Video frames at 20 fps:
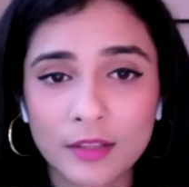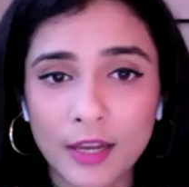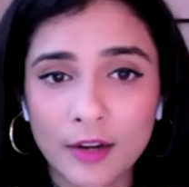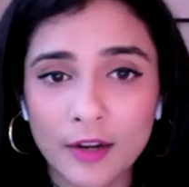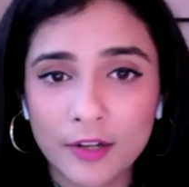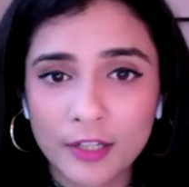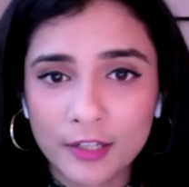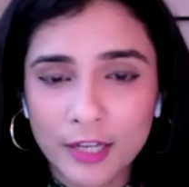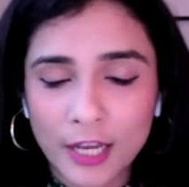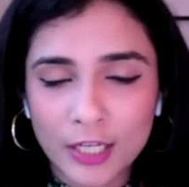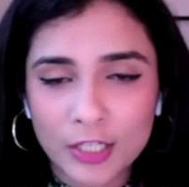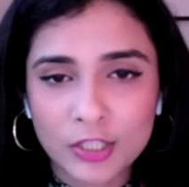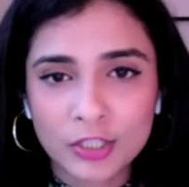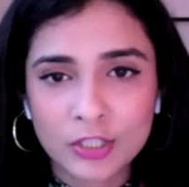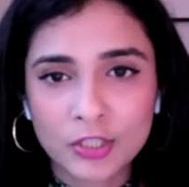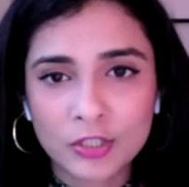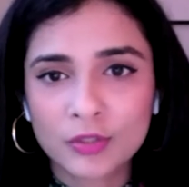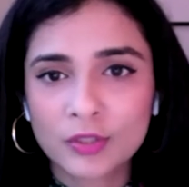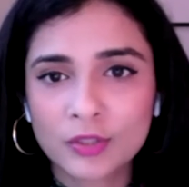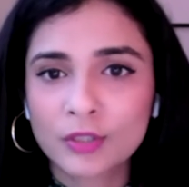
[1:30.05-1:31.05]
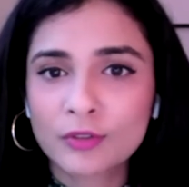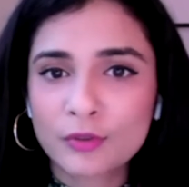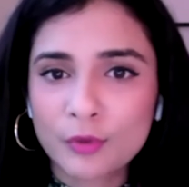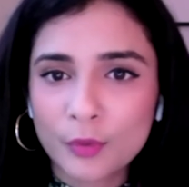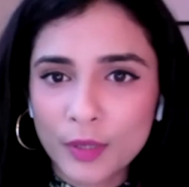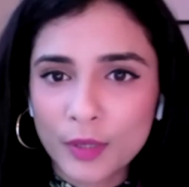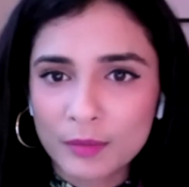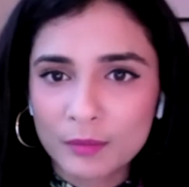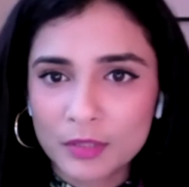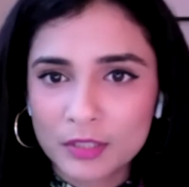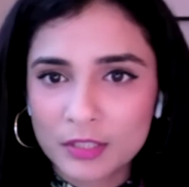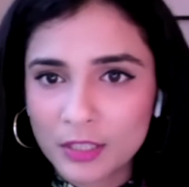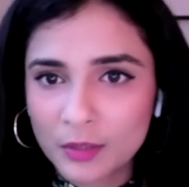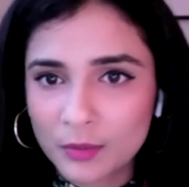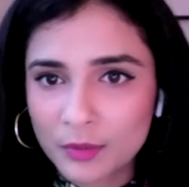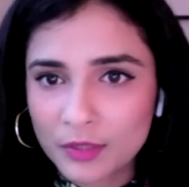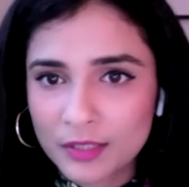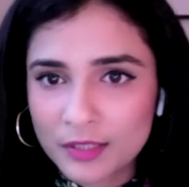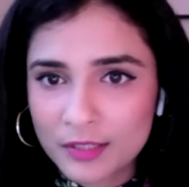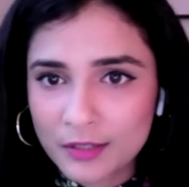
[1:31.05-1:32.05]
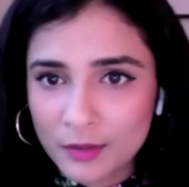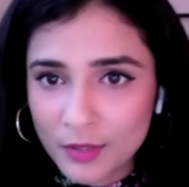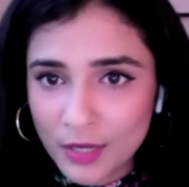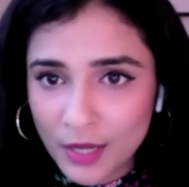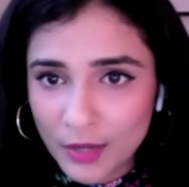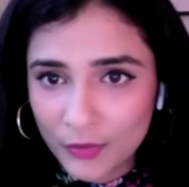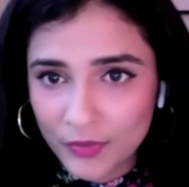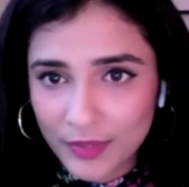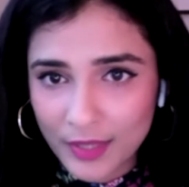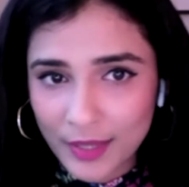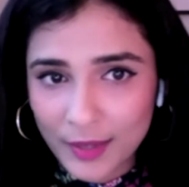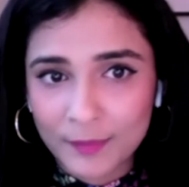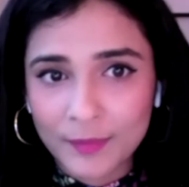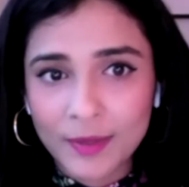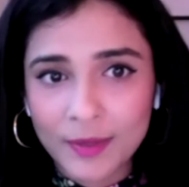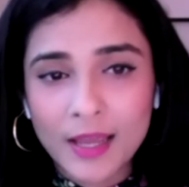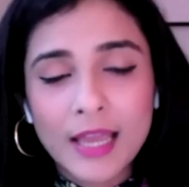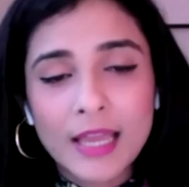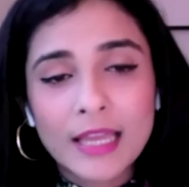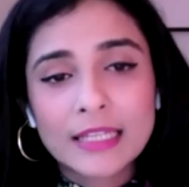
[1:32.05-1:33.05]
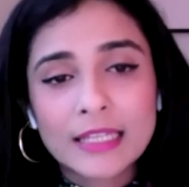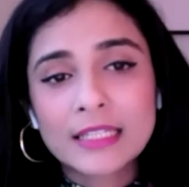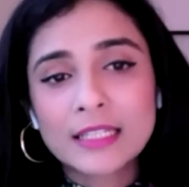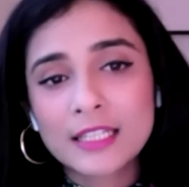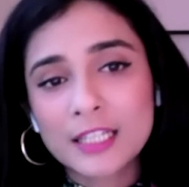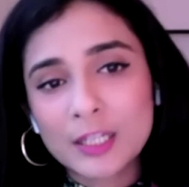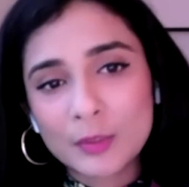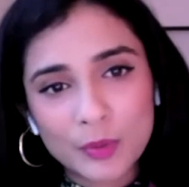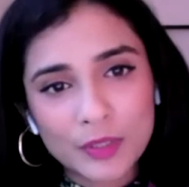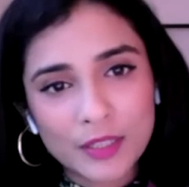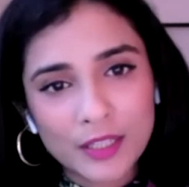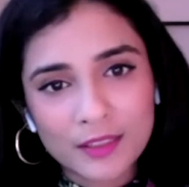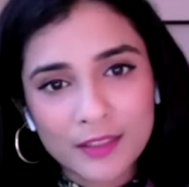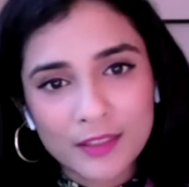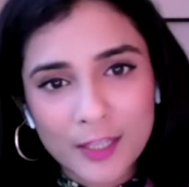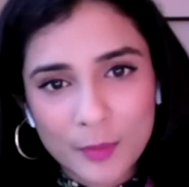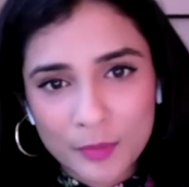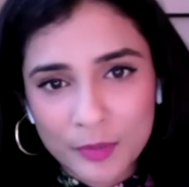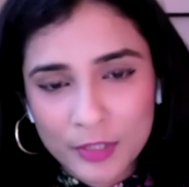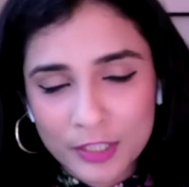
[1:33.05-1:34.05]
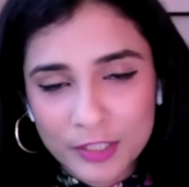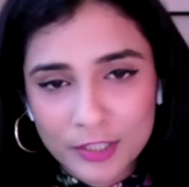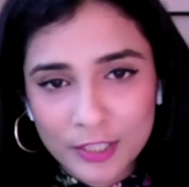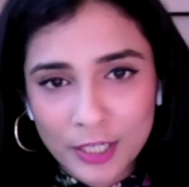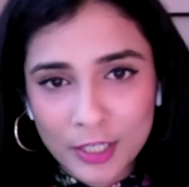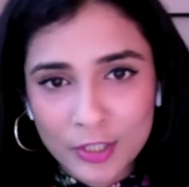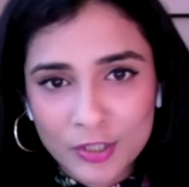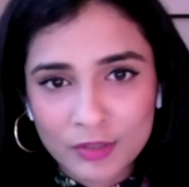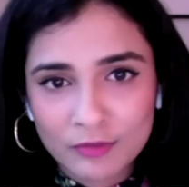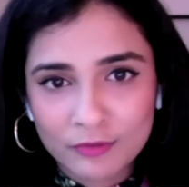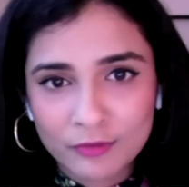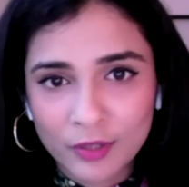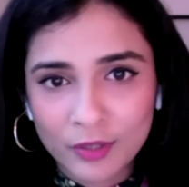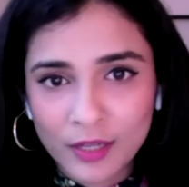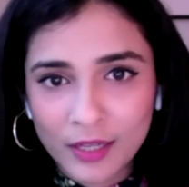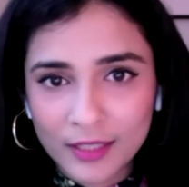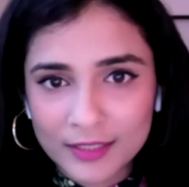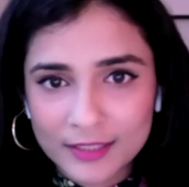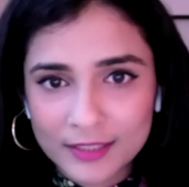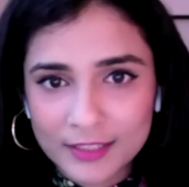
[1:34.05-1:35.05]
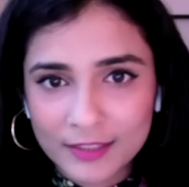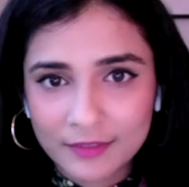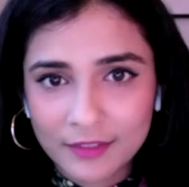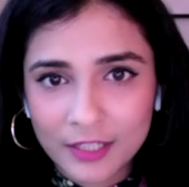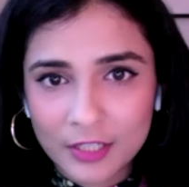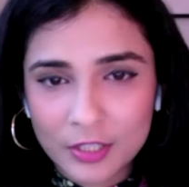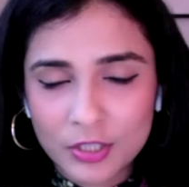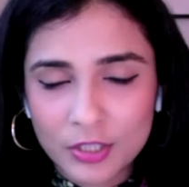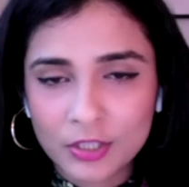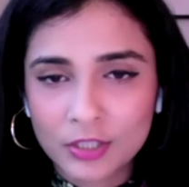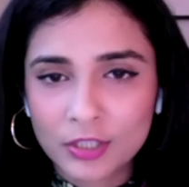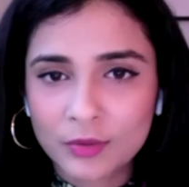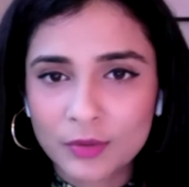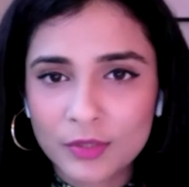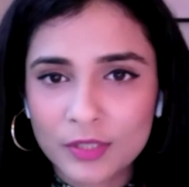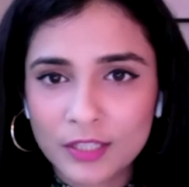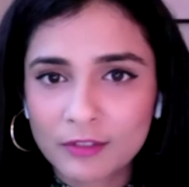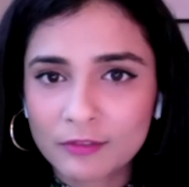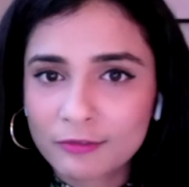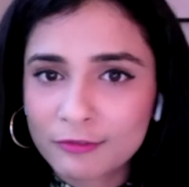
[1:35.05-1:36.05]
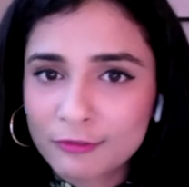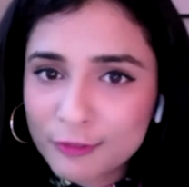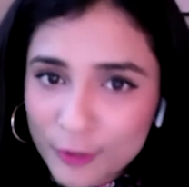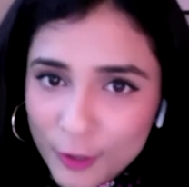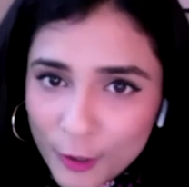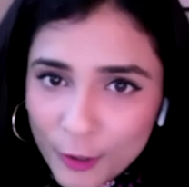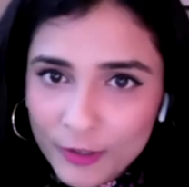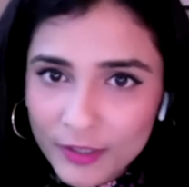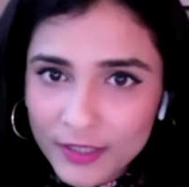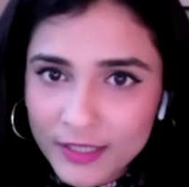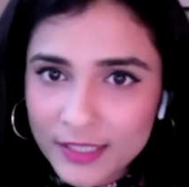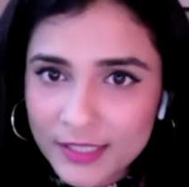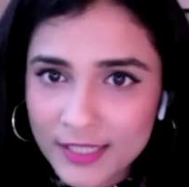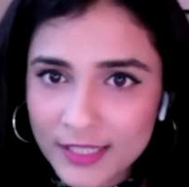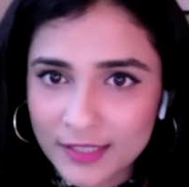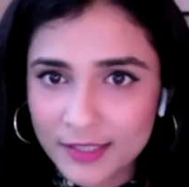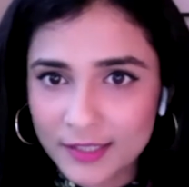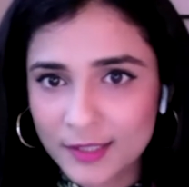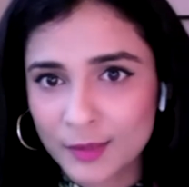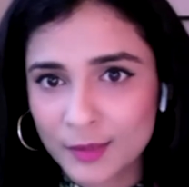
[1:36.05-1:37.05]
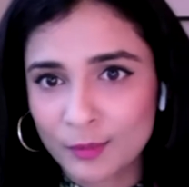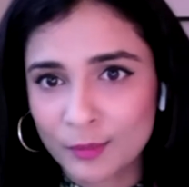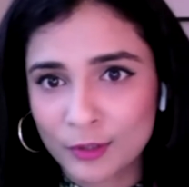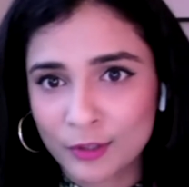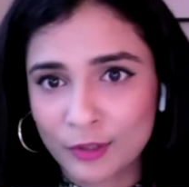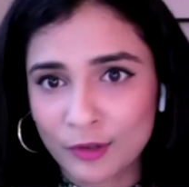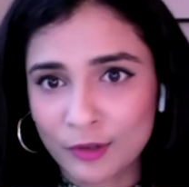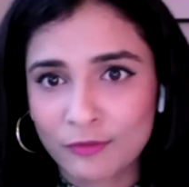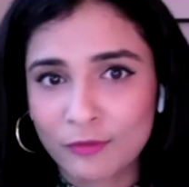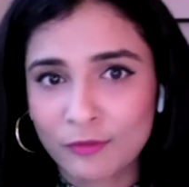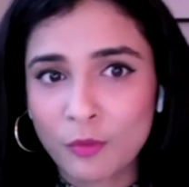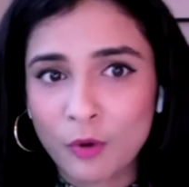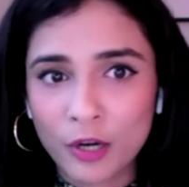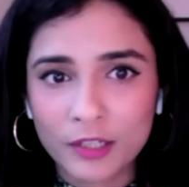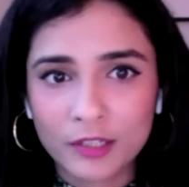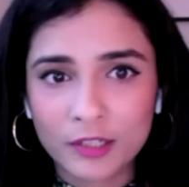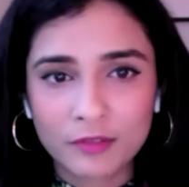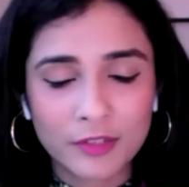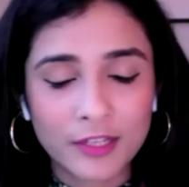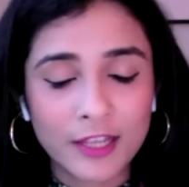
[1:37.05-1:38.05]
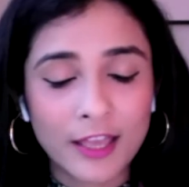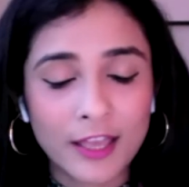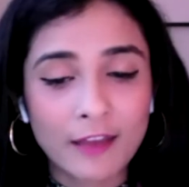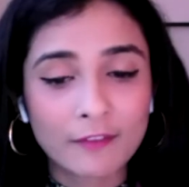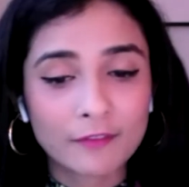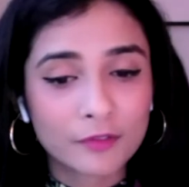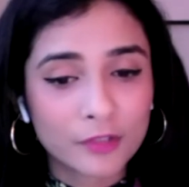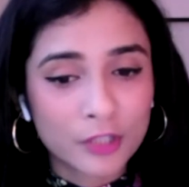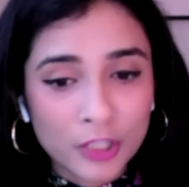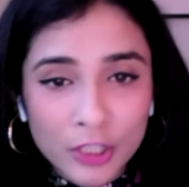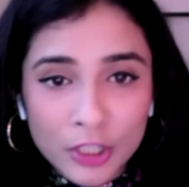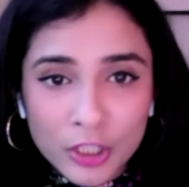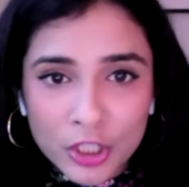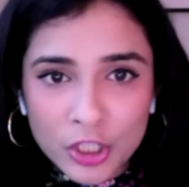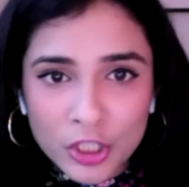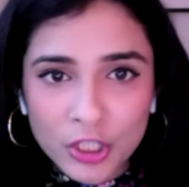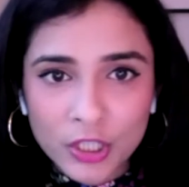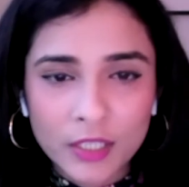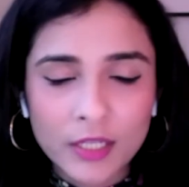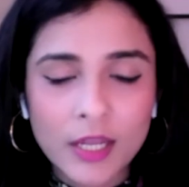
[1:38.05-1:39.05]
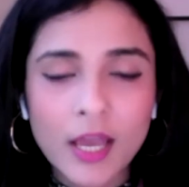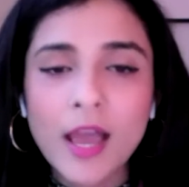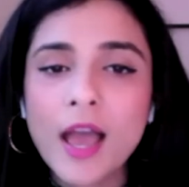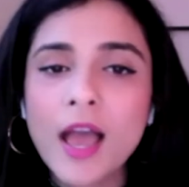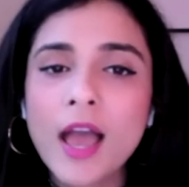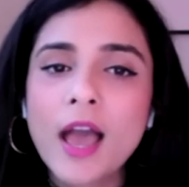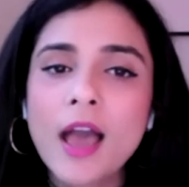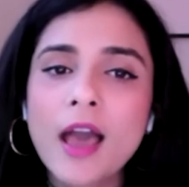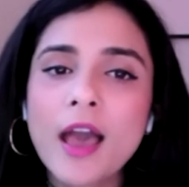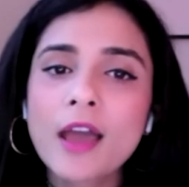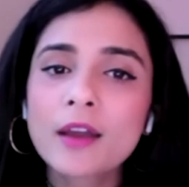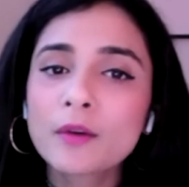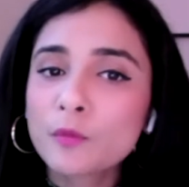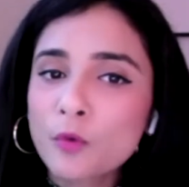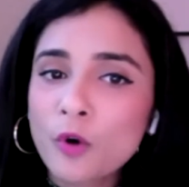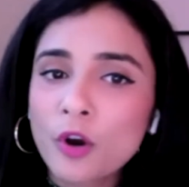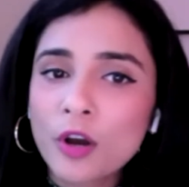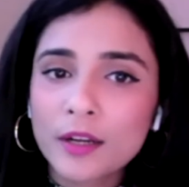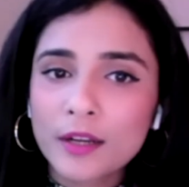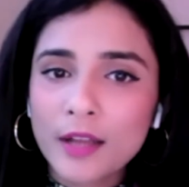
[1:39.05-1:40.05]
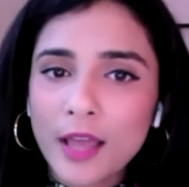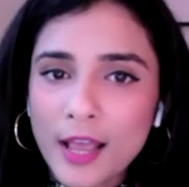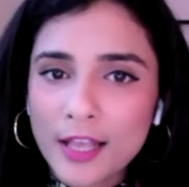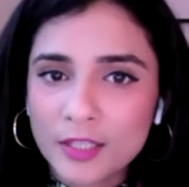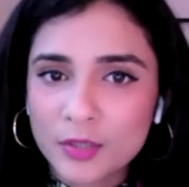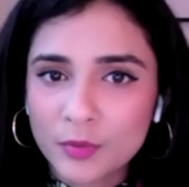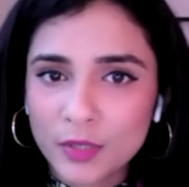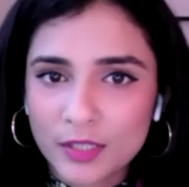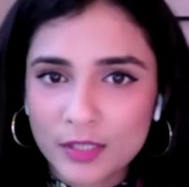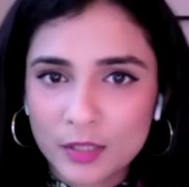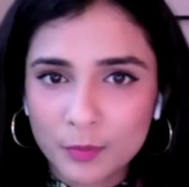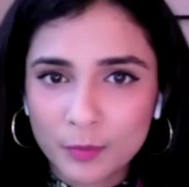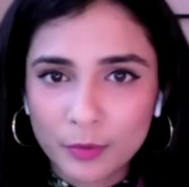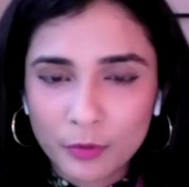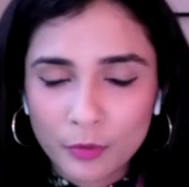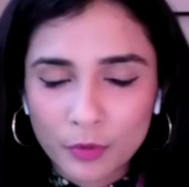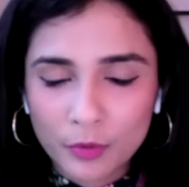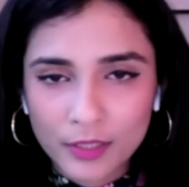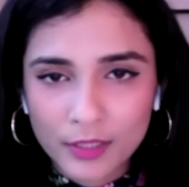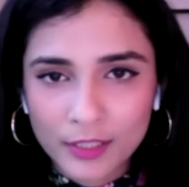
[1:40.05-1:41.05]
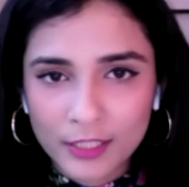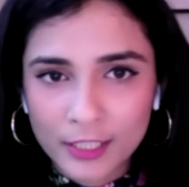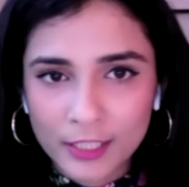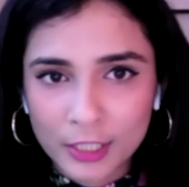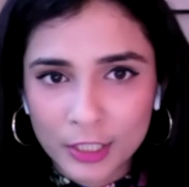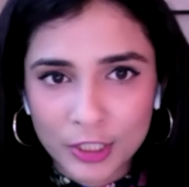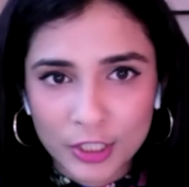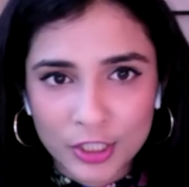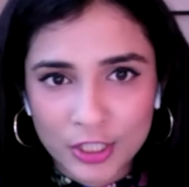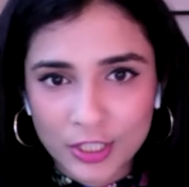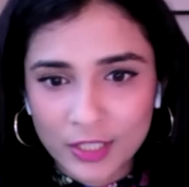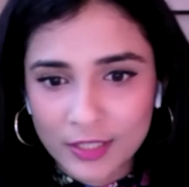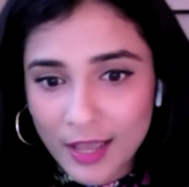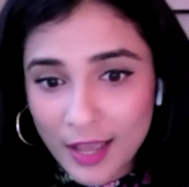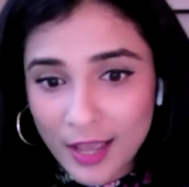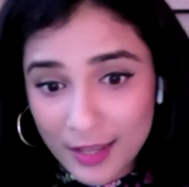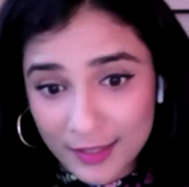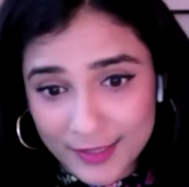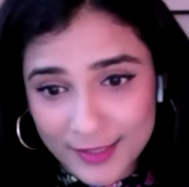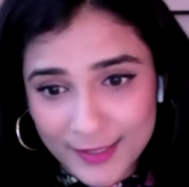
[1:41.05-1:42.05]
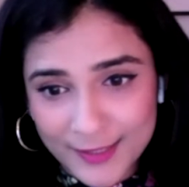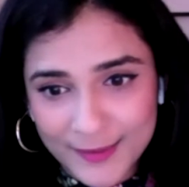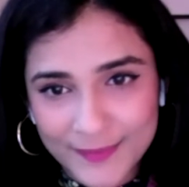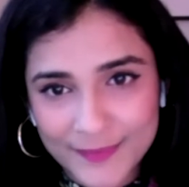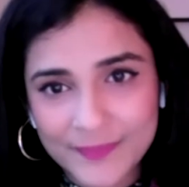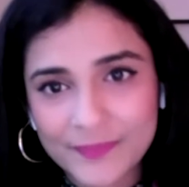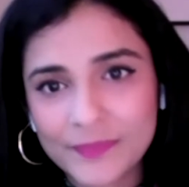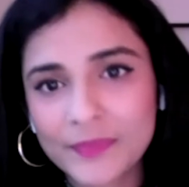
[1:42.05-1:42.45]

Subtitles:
connection to the growing materials around them, deepening the appreciation for cultivation using florals as a symbol of what we have nurtured and what has reciprocally nurtured us.